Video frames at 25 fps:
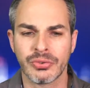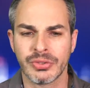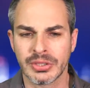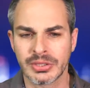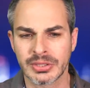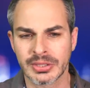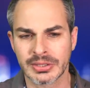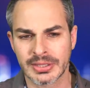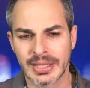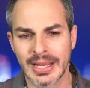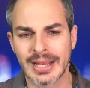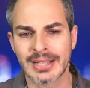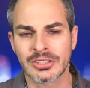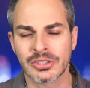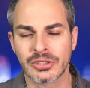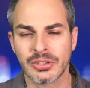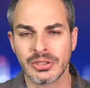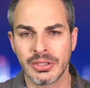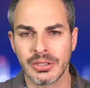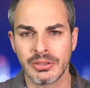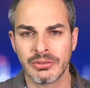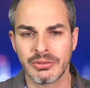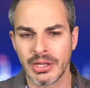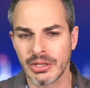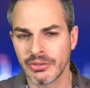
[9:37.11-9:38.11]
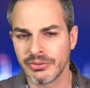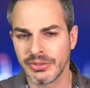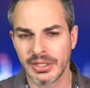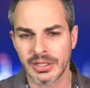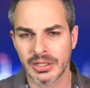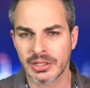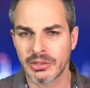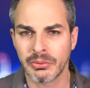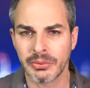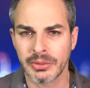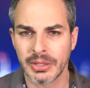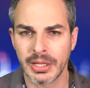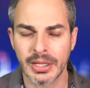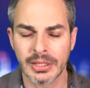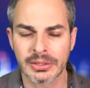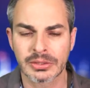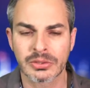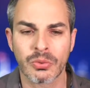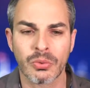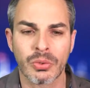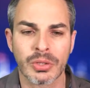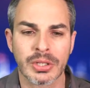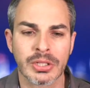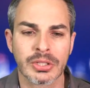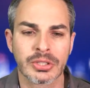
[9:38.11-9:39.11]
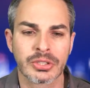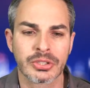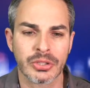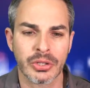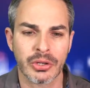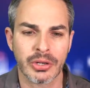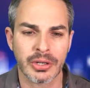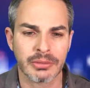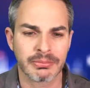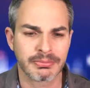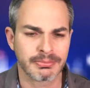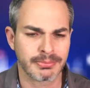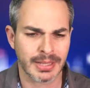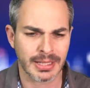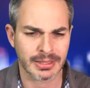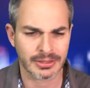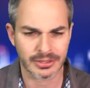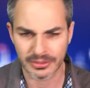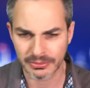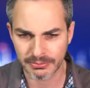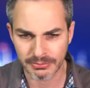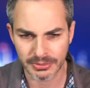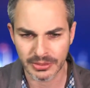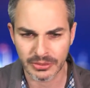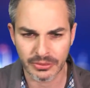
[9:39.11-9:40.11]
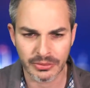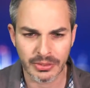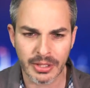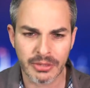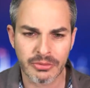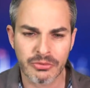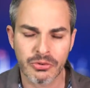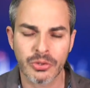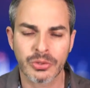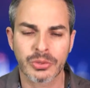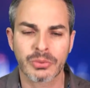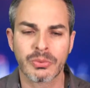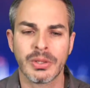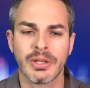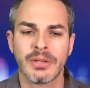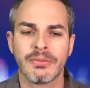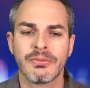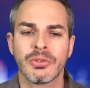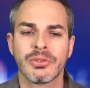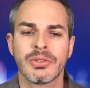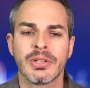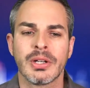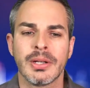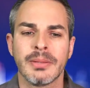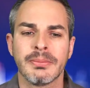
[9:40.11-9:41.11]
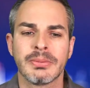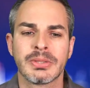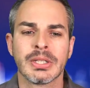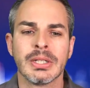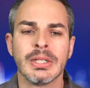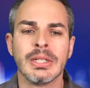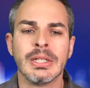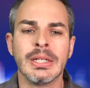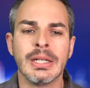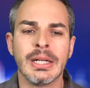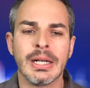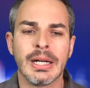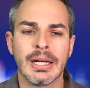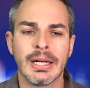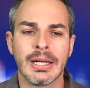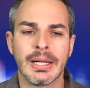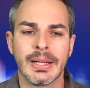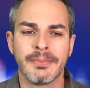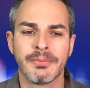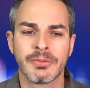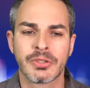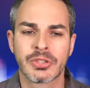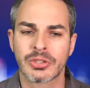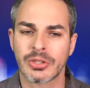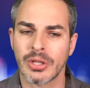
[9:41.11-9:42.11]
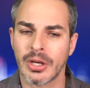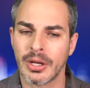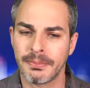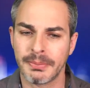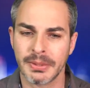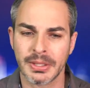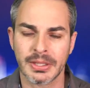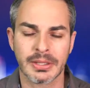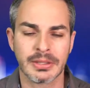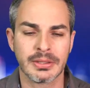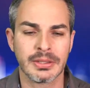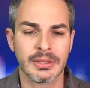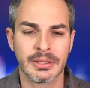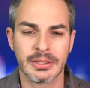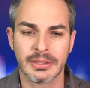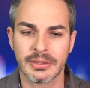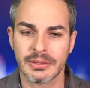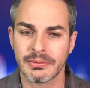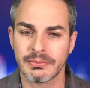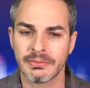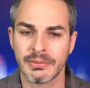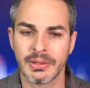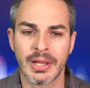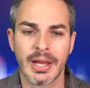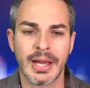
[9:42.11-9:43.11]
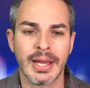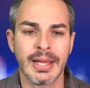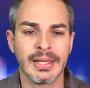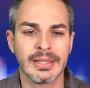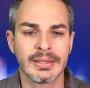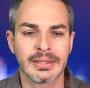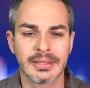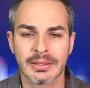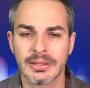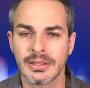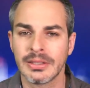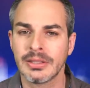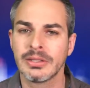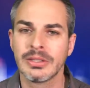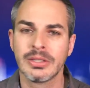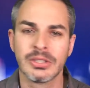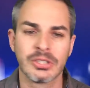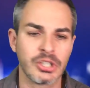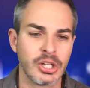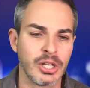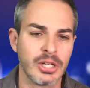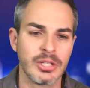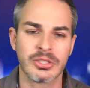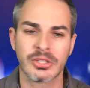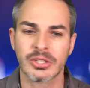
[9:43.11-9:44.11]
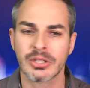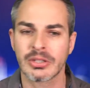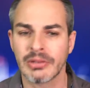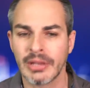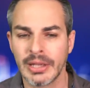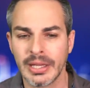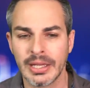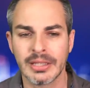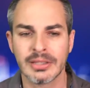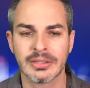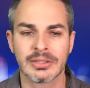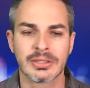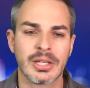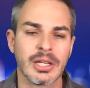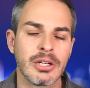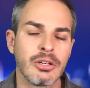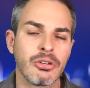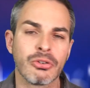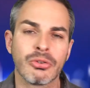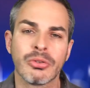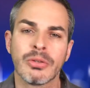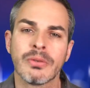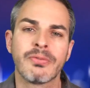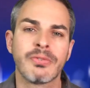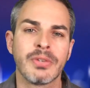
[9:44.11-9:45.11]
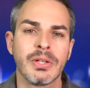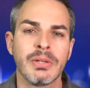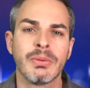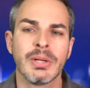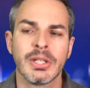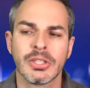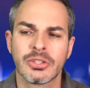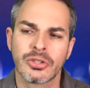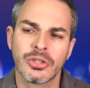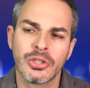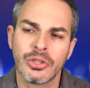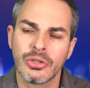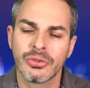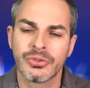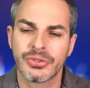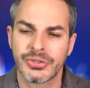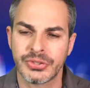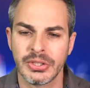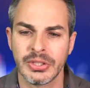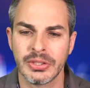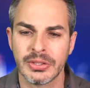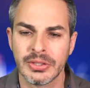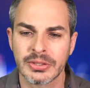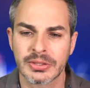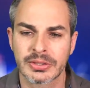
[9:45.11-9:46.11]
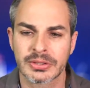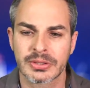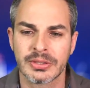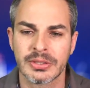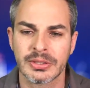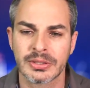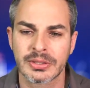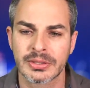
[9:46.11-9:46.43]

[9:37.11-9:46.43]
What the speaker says: This is actually around their headquarters, so I've actually been on that road quite a few times. Stopping at the light and then changing lanes, getting on the freeway. So you'll see this.